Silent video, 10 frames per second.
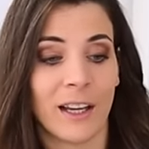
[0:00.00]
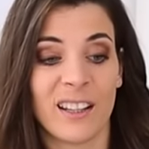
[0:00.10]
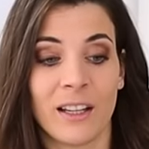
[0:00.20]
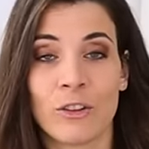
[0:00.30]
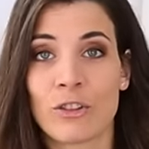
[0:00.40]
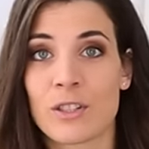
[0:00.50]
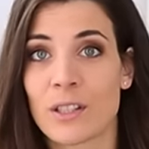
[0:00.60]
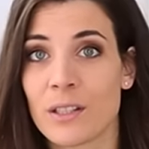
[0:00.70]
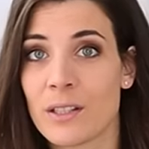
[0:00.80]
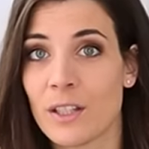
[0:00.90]
and then just
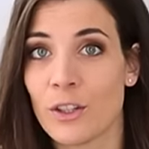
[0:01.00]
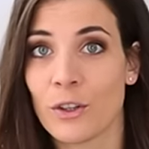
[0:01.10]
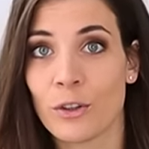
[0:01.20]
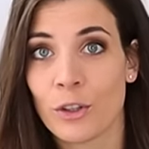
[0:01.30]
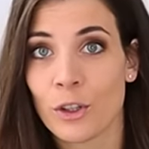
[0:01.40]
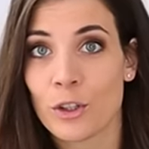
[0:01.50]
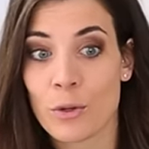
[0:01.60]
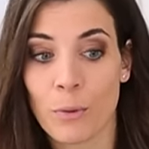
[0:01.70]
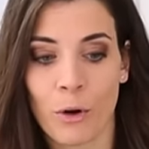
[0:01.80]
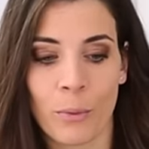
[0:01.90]
continue
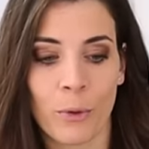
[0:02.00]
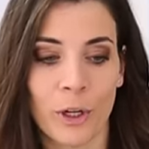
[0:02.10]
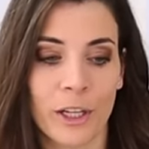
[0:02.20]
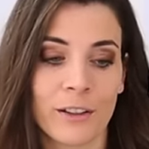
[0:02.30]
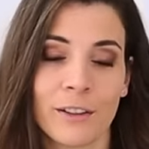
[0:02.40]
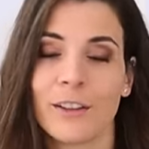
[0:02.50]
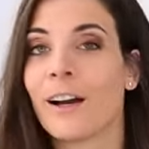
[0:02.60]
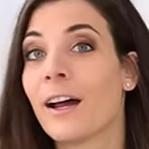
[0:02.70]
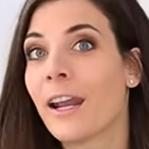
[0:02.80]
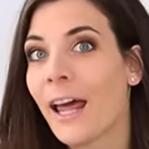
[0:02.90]
tomorrow morning,
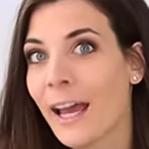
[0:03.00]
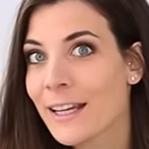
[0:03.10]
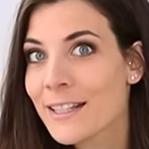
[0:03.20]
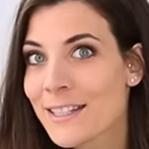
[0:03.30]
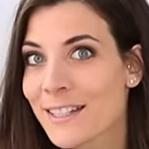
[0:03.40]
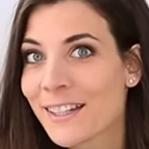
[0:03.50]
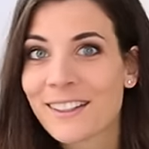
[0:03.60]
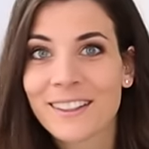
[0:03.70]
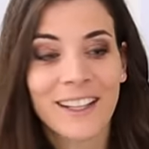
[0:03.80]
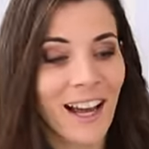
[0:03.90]
unless
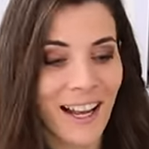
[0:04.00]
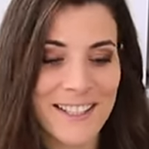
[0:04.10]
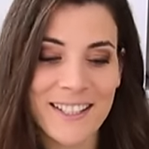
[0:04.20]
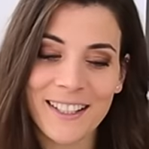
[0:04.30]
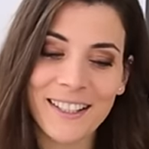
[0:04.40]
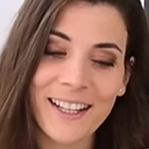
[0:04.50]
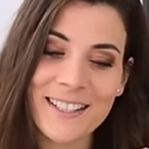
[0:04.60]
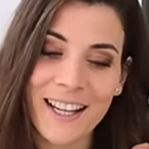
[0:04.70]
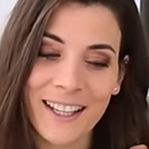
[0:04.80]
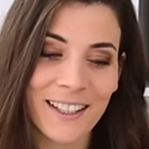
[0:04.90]
I see that there's
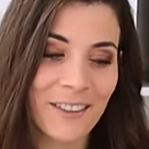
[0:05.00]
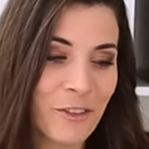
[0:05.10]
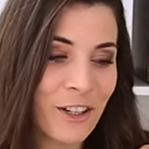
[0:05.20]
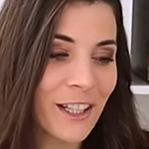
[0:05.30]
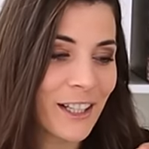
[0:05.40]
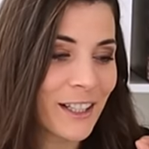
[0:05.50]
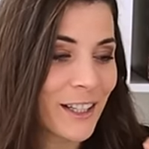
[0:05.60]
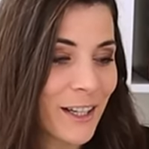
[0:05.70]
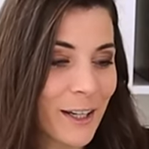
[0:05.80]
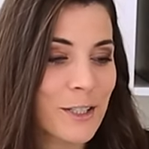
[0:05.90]
like really
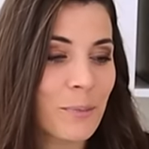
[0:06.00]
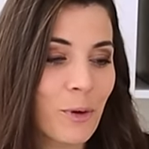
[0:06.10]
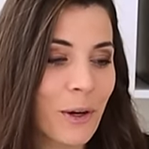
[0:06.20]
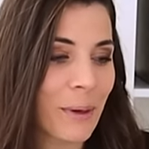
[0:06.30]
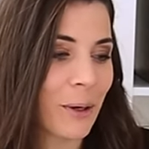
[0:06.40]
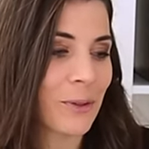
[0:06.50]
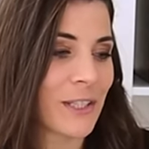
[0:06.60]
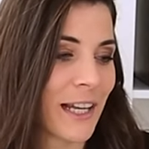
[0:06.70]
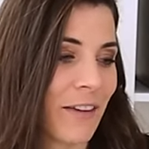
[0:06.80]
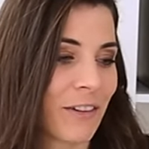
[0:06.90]
a small amount
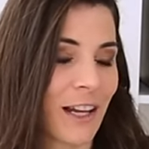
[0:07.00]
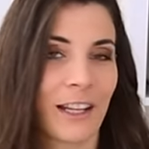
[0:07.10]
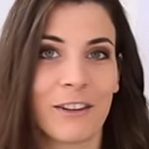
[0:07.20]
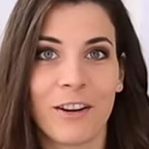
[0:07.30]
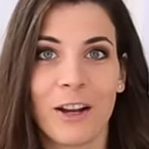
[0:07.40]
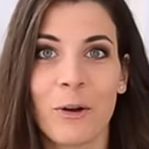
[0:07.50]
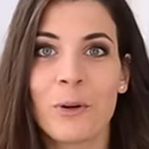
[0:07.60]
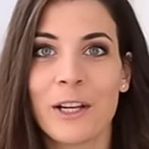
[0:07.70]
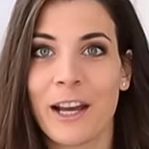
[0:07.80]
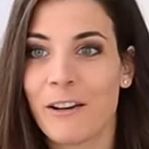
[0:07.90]
left. Like if I
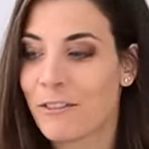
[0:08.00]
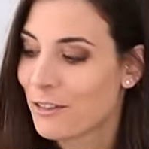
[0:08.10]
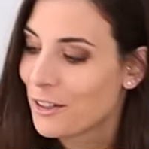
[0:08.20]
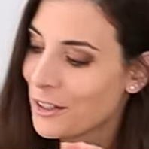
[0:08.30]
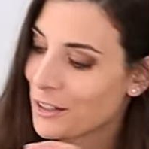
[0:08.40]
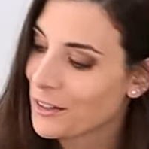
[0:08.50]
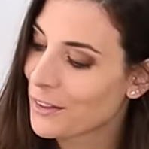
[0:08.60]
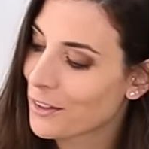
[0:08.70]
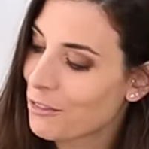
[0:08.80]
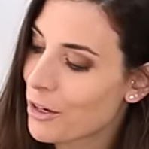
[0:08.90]
only have
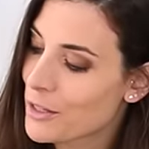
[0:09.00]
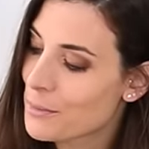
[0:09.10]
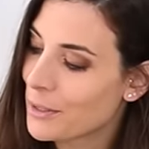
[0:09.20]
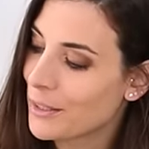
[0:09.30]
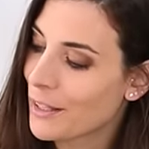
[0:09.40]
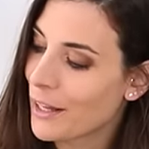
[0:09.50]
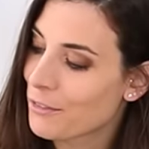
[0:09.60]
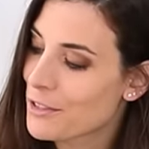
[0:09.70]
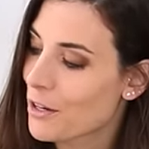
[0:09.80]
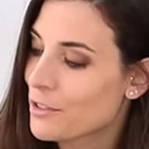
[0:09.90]
the grass bit
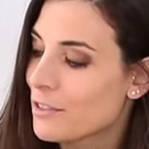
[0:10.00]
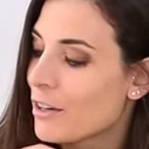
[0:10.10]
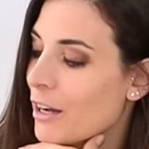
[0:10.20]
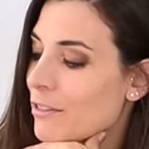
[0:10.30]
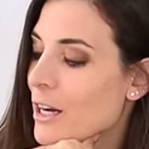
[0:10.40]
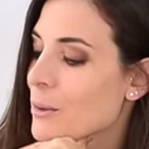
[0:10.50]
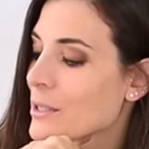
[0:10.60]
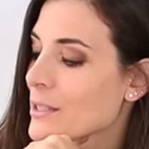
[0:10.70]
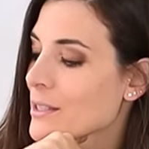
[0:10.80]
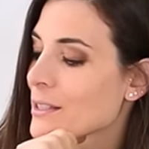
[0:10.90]
left after 5
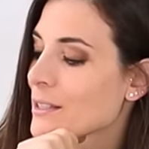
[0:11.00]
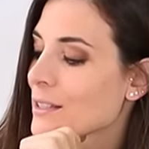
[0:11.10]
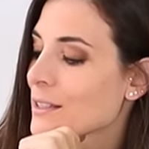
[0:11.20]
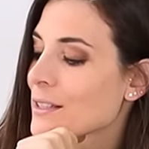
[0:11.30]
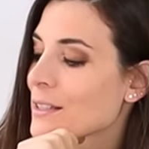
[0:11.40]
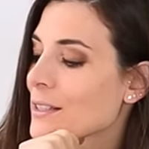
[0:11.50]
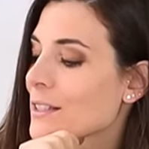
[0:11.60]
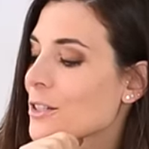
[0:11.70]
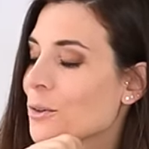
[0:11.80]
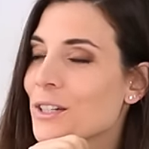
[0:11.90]
hours,
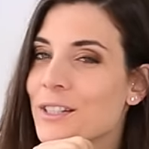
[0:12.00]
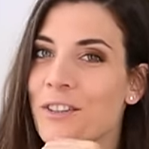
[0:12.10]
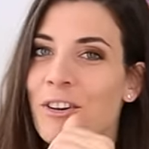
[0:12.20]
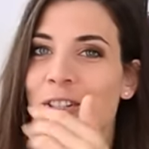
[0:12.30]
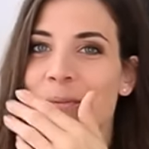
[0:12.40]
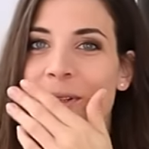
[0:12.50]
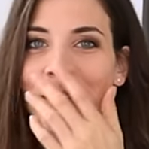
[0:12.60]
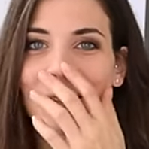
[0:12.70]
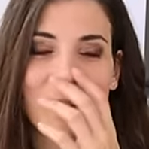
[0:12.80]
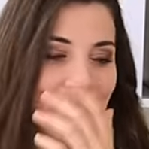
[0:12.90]
no, because the grass bit
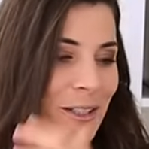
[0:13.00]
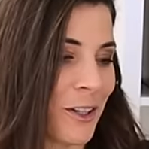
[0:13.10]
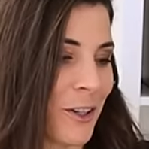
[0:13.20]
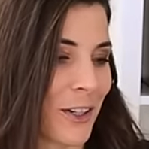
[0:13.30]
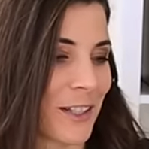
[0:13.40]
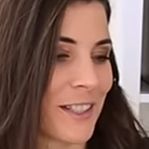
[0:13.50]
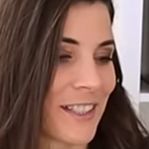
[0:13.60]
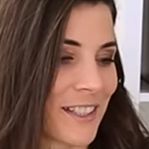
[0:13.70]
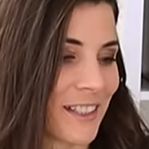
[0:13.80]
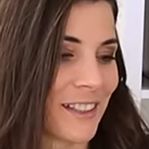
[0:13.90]
is gonna be the
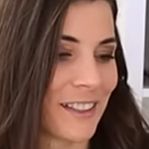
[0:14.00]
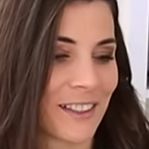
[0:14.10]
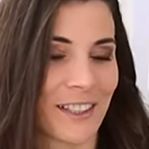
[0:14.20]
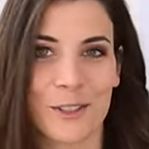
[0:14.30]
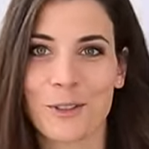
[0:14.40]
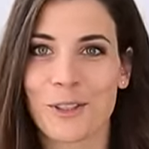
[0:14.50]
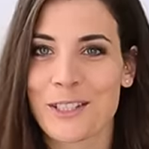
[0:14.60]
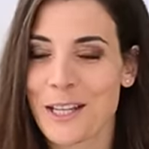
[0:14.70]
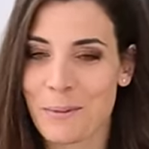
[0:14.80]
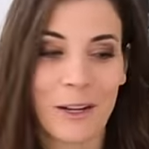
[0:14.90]
hardest. That's gonna
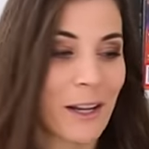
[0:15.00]
take me,